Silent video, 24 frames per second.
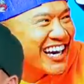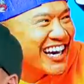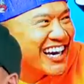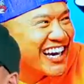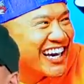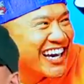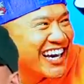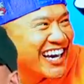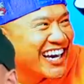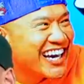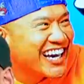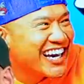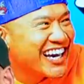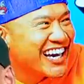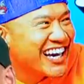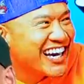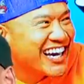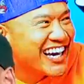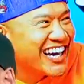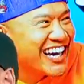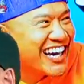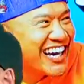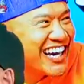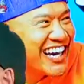
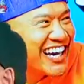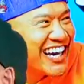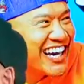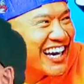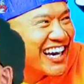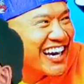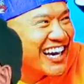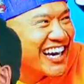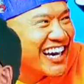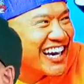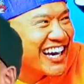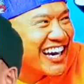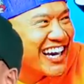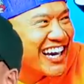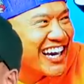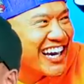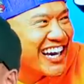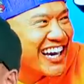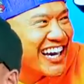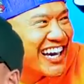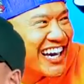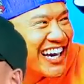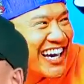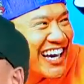
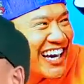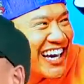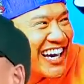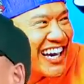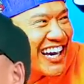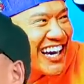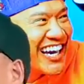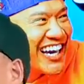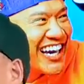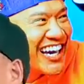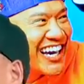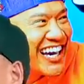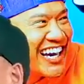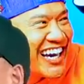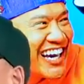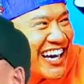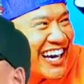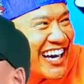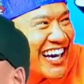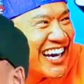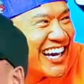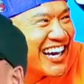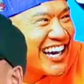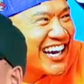
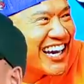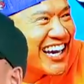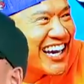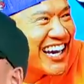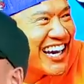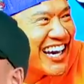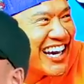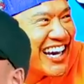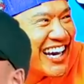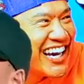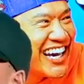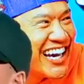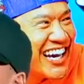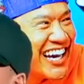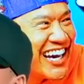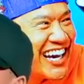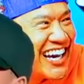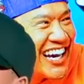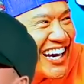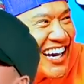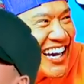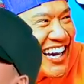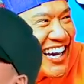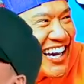
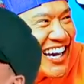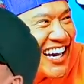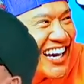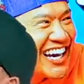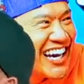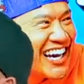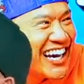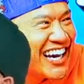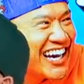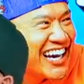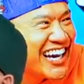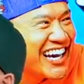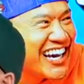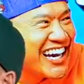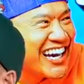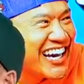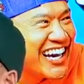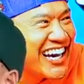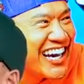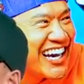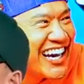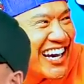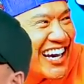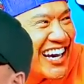
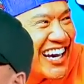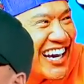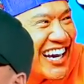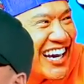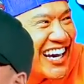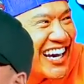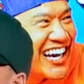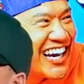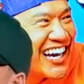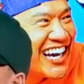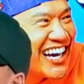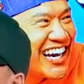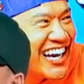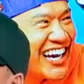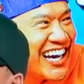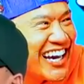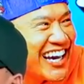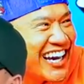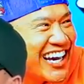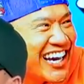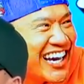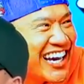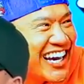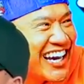
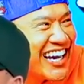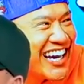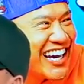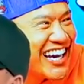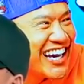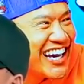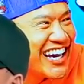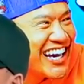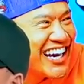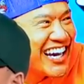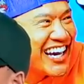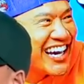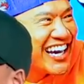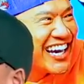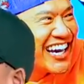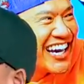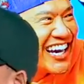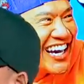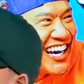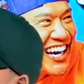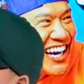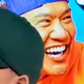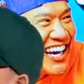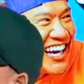
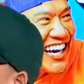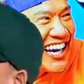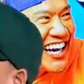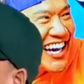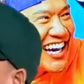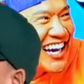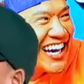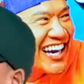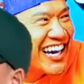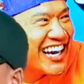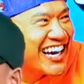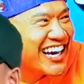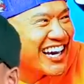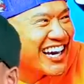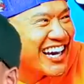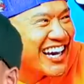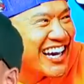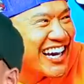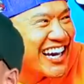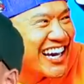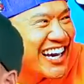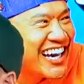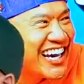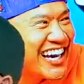No words are spoken by the person on screen.